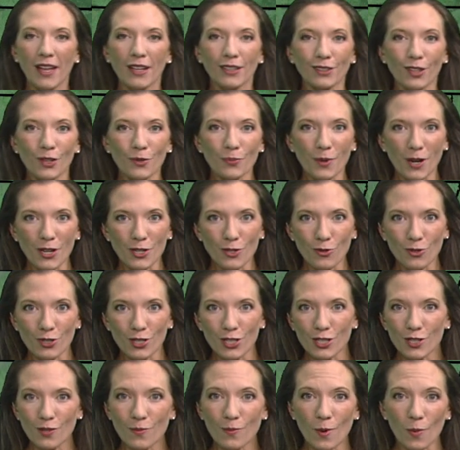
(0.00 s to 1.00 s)
Low pressure
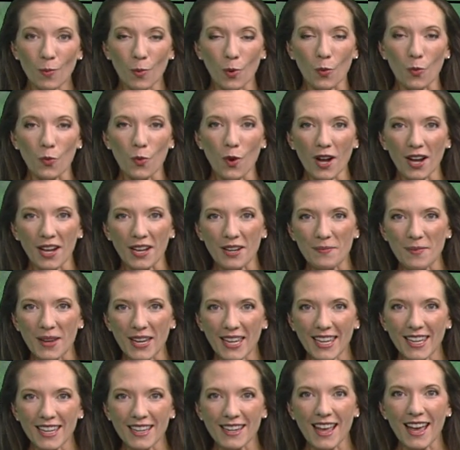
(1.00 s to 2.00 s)
system number one
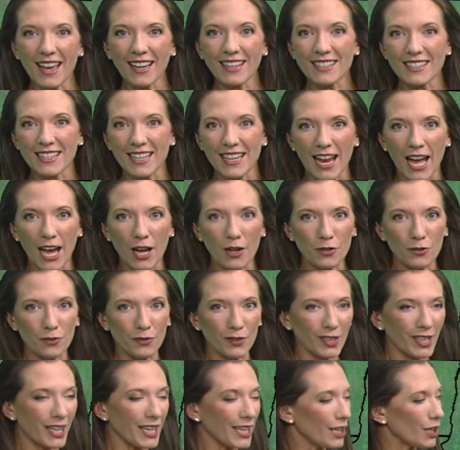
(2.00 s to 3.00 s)
making an exit out
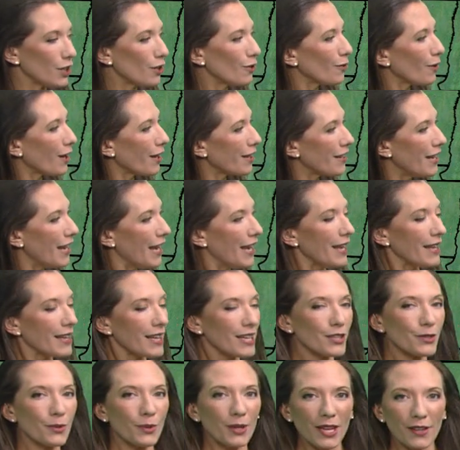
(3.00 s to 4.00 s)
over Lake Huron.
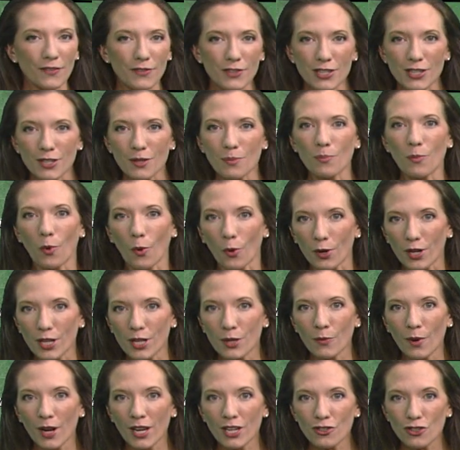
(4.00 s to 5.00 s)
That's what gave us the
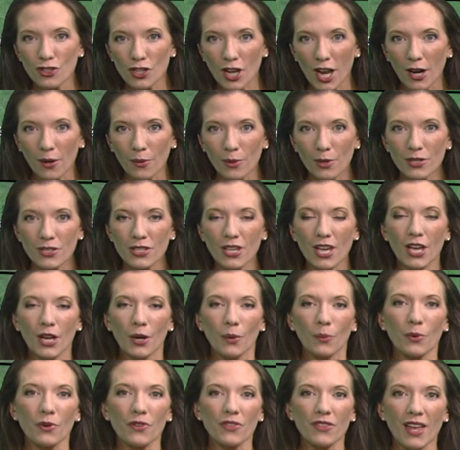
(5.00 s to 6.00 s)
morning rain showers.
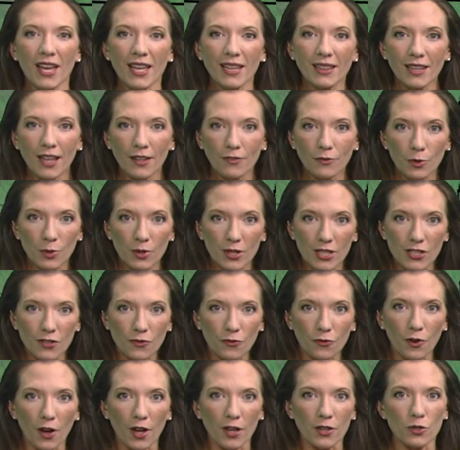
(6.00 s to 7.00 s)
We're then left with this
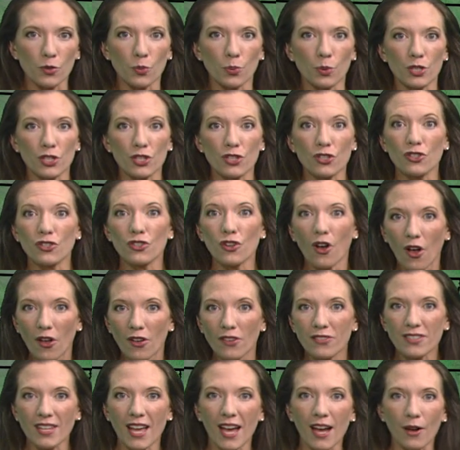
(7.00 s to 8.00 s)
front, which
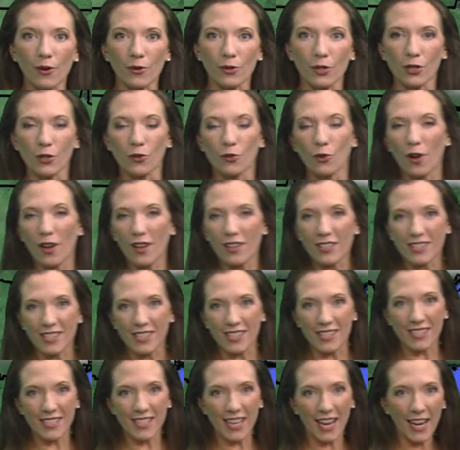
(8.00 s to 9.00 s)
stalls out across the
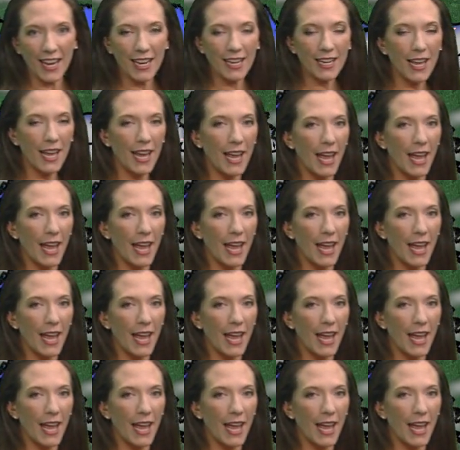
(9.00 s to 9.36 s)
state,